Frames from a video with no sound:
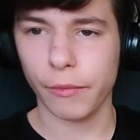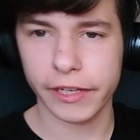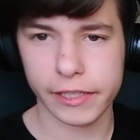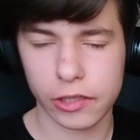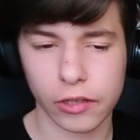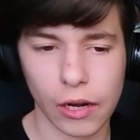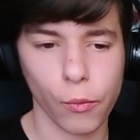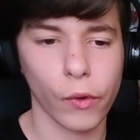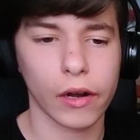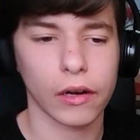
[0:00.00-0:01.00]
on
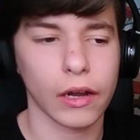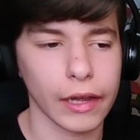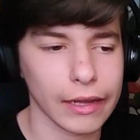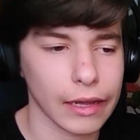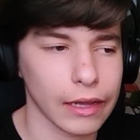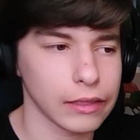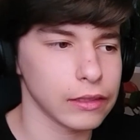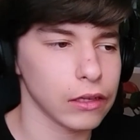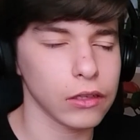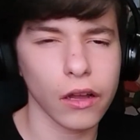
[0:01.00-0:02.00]
Instagram where I had
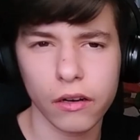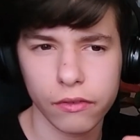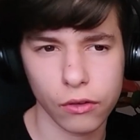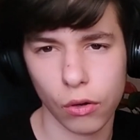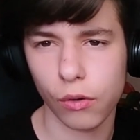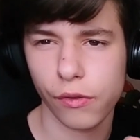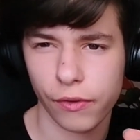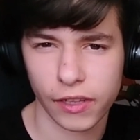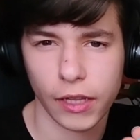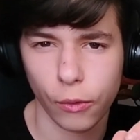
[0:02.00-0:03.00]
a lot of growth
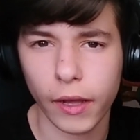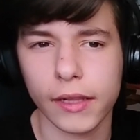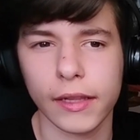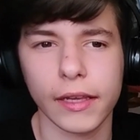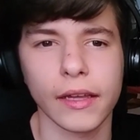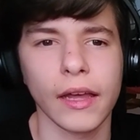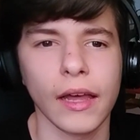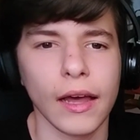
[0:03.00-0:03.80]
really quickly,